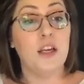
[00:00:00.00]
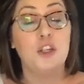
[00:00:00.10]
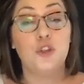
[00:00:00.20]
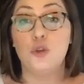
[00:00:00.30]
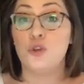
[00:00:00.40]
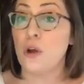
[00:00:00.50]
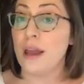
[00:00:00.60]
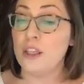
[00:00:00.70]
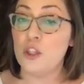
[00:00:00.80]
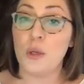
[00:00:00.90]
to
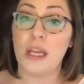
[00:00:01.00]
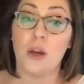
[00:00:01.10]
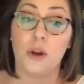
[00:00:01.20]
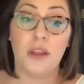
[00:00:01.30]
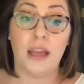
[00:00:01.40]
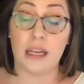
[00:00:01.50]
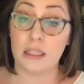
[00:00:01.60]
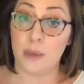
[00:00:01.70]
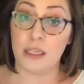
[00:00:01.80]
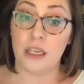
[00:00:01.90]
trying to carry the
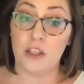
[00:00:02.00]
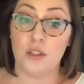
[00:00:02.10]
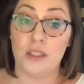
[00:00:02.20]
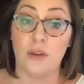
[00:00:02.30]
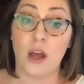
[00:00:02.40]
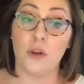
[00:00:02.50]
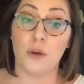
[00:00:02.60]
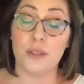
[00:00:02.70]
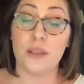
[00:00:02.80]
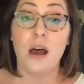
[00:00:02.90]
expectations of
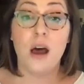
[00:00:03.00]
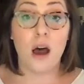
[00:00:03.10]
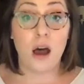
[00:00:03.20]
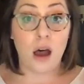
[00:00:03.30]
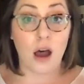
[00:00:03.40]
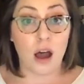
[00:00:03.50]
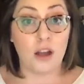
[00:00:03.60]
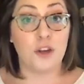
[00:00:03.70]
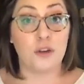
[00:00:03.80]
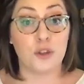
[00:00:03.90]
others on
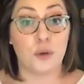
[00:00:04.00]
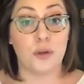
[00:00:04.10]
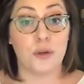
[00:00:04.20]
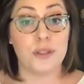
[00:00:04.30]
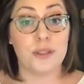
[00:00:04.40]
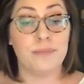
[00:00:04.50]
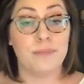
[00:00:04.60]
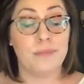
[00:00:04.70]
your shoulders.